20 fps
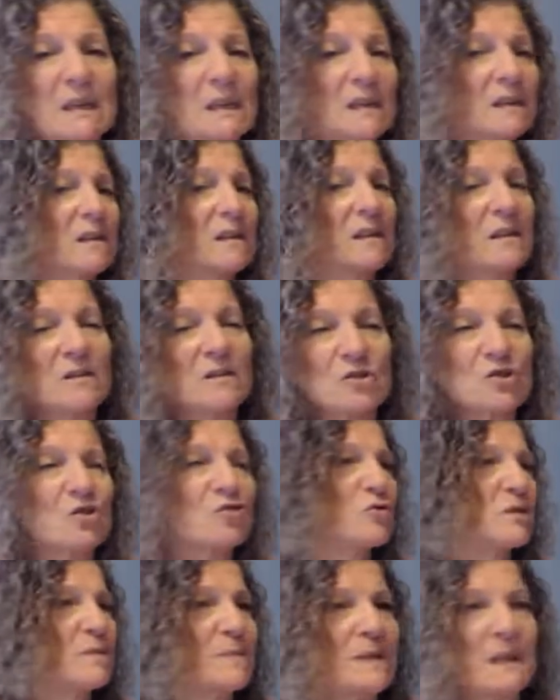
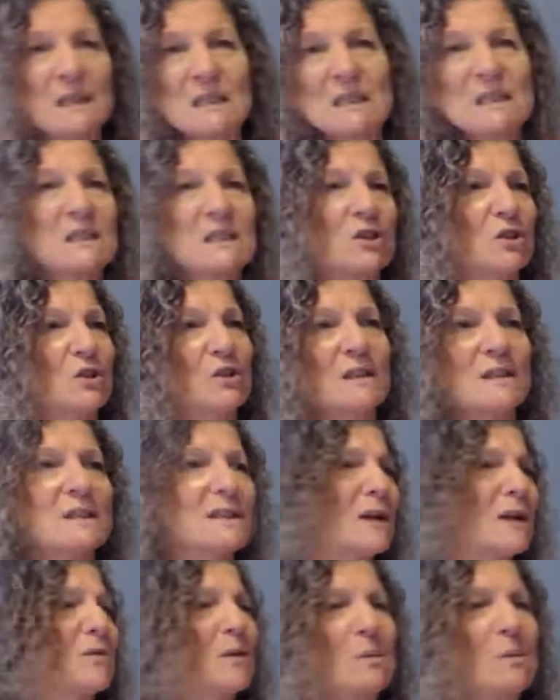because, that's
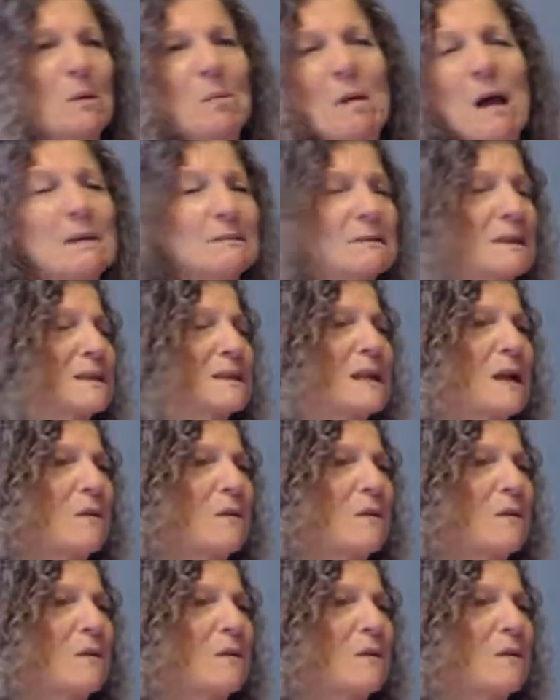not what we want. That's not